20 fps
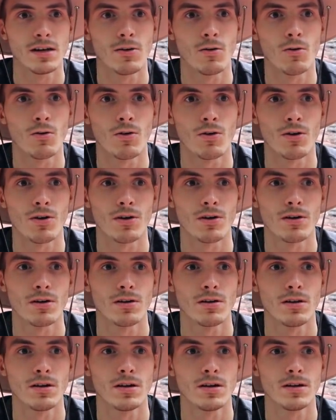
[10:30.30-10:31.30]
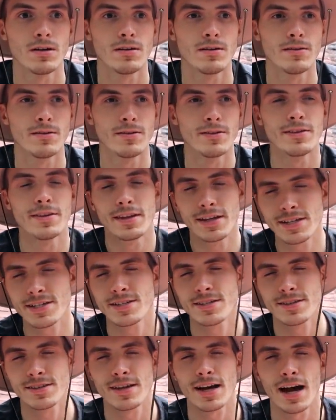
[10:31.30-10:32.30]
or uh,
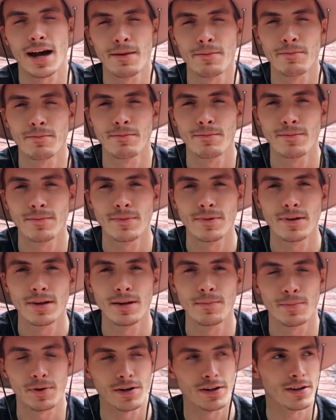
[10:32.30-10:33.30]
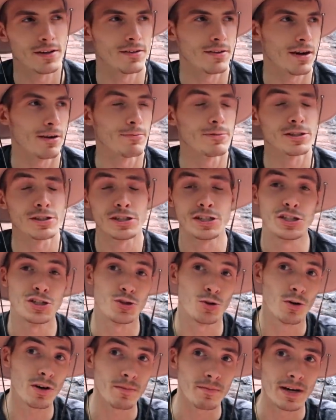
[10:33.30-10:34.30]
this time in particular I wasn't
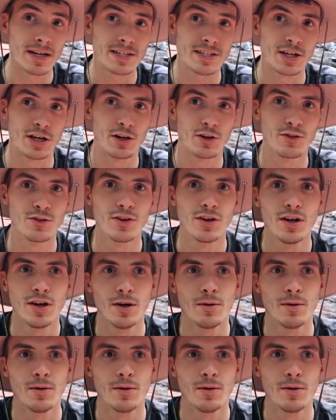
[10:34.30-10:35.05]
enjoying myself